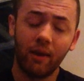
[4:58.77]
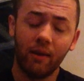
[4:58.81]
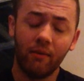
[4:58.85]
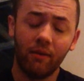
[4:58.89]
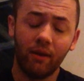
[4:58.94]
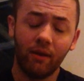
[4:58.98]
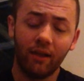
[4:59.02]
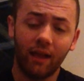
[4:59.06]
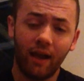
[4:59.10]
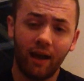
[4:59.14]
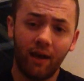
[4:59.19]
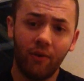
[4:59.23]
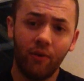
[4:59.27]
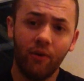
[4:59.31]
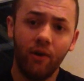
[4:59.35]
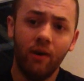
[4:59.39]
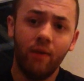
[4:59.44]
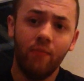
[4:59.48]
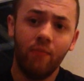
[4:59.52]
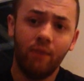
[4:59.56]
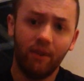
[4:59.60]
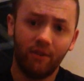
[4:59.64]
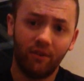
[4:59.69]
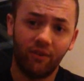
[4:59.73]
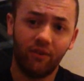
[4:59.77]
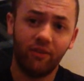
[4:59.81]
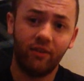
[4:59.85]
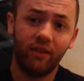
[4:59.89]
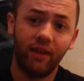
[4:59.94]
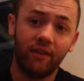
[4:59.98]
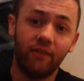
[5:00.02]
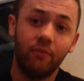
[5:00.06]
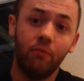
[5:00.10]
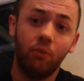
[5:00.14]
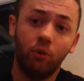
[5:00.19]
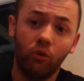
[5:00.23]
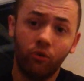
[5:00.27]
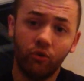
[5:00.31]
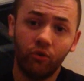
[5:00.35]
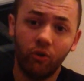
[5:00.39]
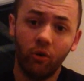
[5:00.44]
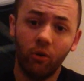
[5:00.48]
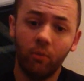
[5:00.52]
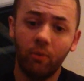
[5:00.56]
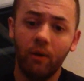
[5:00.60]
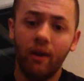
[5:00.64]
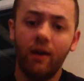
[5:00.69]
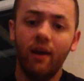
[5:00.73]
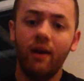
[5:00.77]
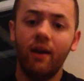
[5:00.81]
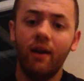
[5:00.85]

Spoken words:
allow Matis Klich to push up